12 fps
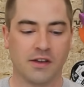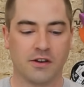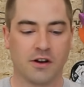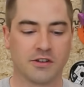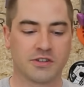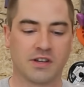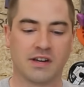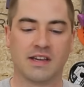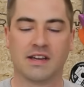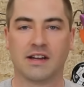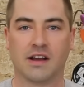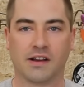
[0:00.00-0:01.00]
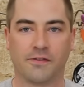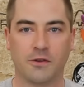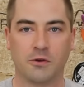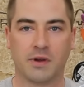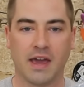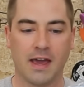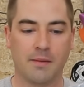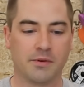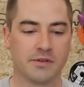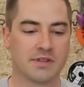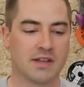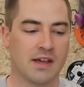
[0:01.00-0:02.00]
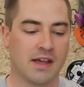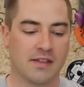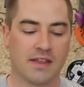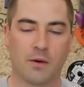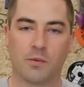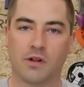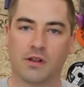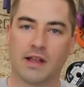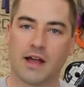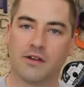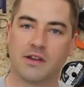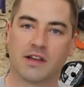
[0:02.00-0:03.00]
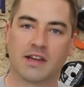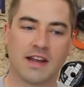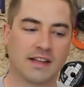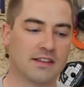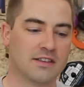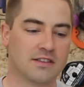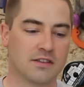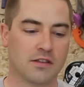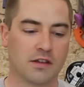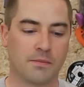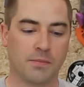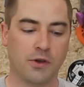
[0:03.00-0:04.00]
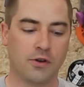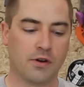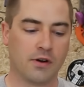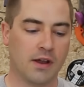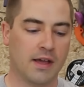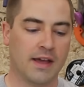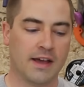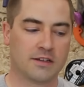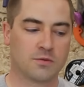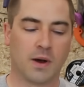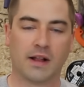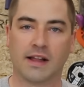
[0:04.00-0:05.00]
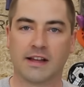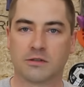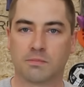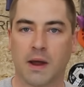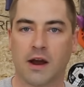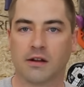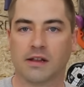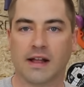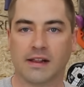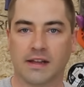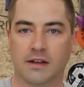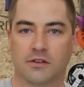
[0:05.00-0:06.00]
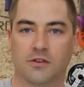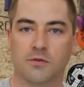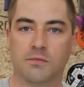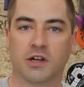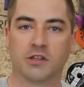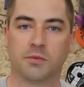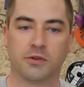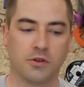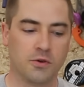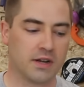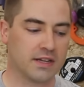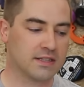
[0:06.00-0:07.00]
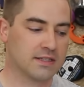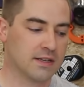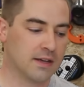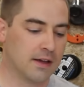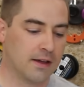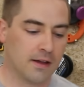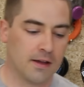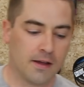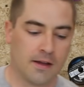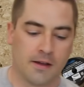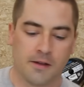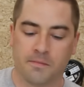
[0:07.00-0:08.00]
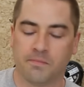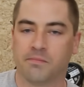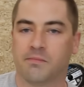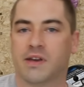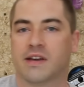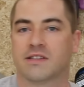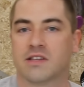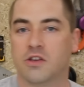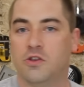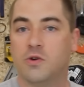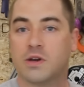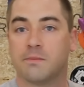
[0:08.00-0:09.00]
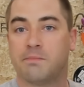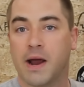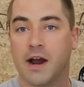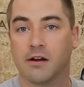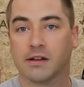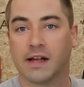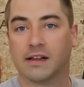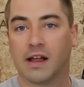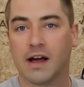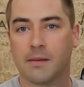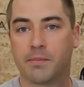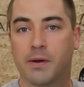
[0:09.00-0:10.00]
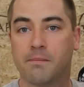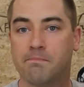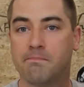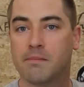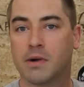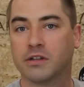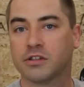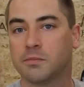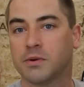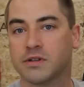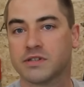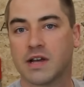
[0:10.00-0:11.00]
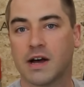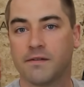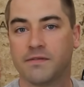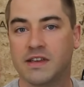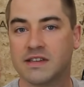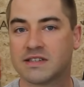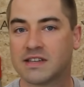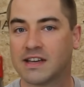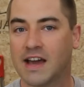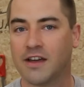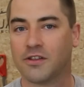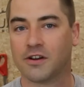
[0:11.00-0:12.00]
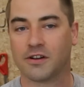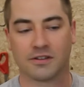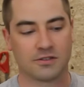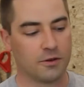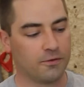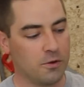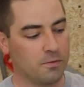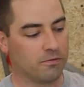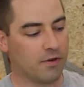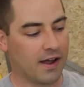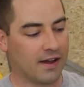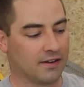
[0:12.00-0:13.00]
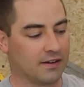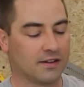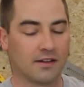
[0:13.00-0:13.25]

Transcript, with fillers: You're also going to get a few cables that will allow you to connect this to the computer as well as parallel it to multiple units. Because you can parallel up multiples of these together. So if you ran